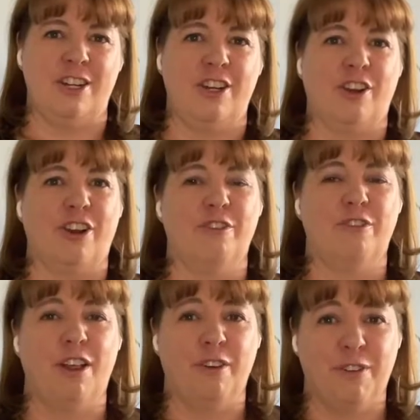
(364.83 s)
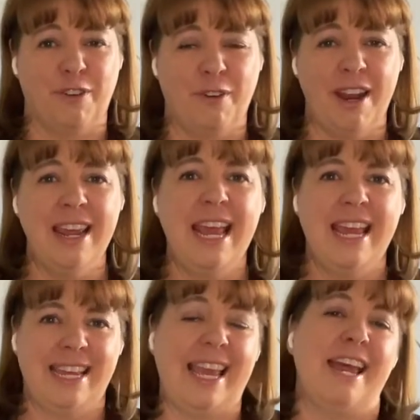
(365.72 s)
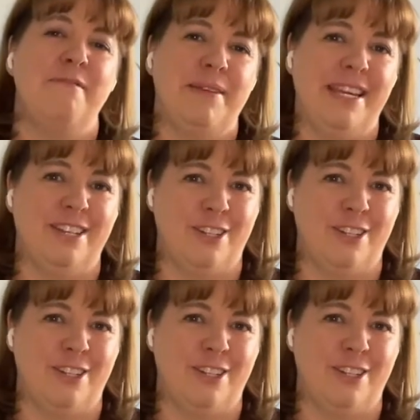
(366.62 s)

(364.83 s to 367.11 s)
you're going to follow through on can be a